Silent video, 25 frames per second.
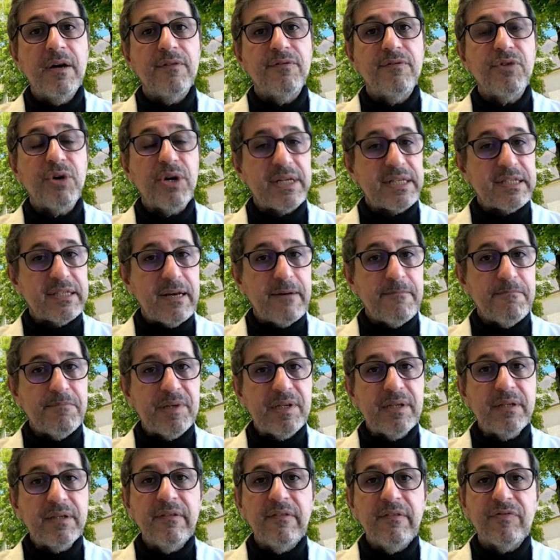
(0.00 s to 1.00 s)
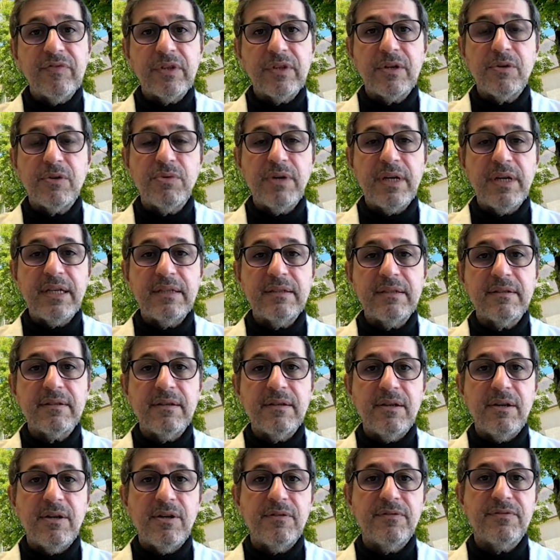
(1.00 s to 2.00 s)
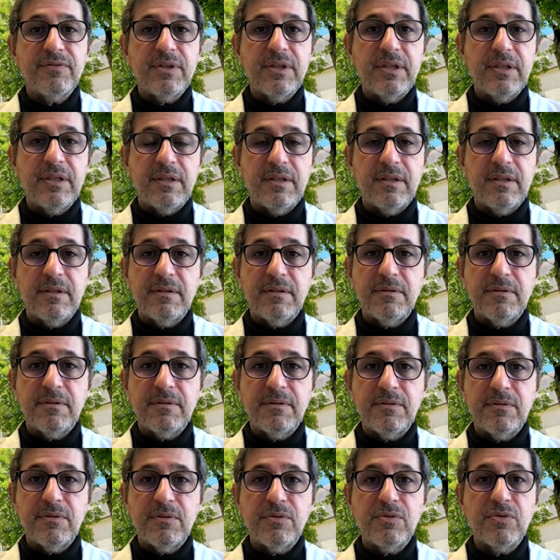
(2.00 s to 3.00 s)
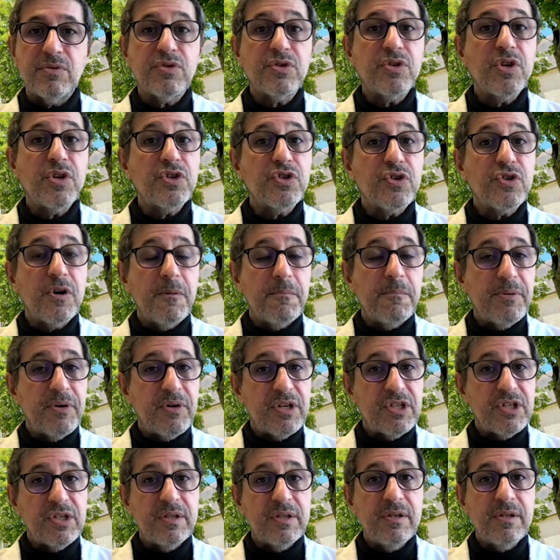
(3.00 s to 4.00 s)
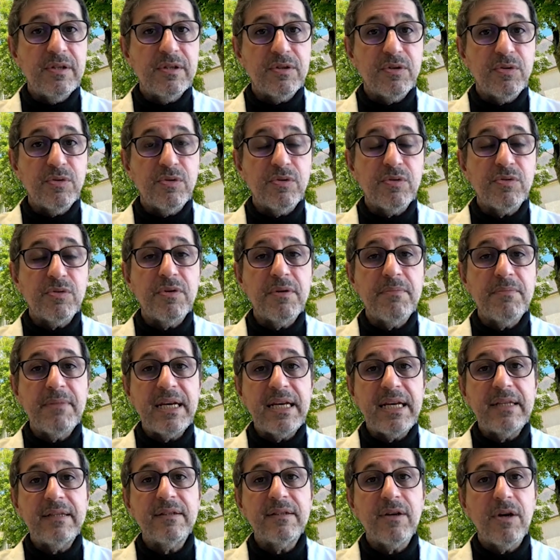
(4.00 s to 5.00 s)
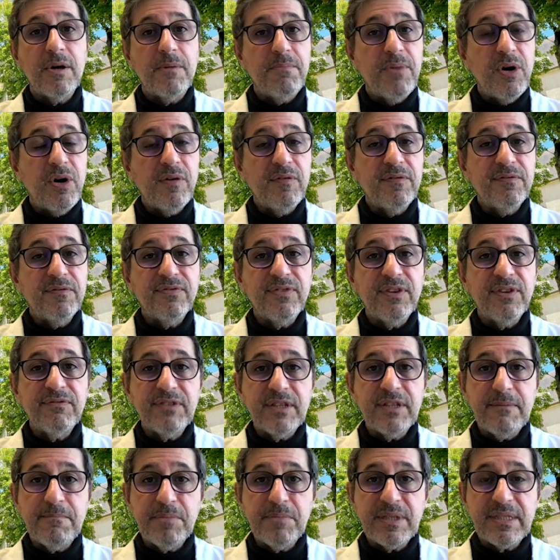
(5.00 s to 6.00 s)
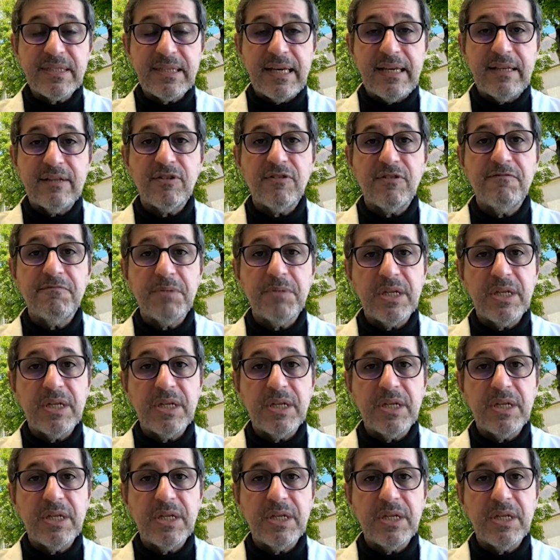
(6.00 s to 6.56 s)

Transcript: For example, the rate of uh, such operational cure remained above 50% of